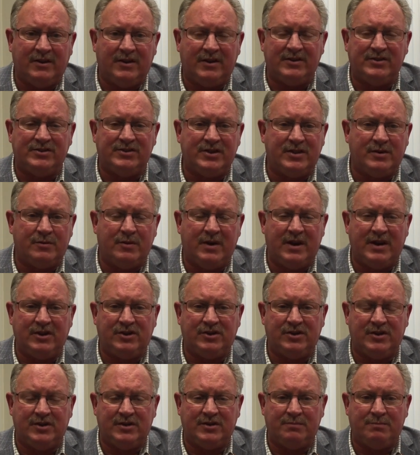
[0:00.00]

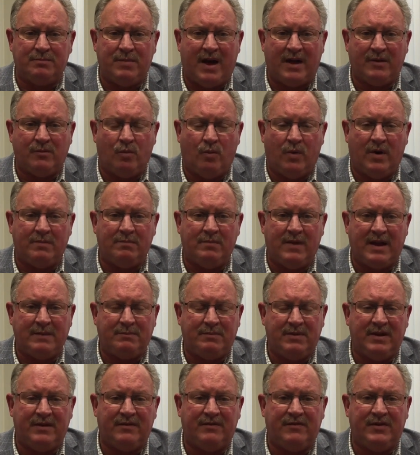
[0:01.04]
considerations about what
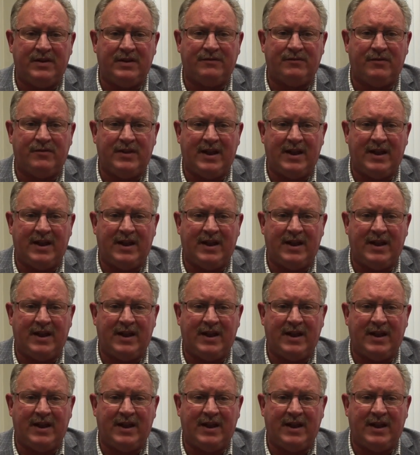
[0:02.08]
might be a fit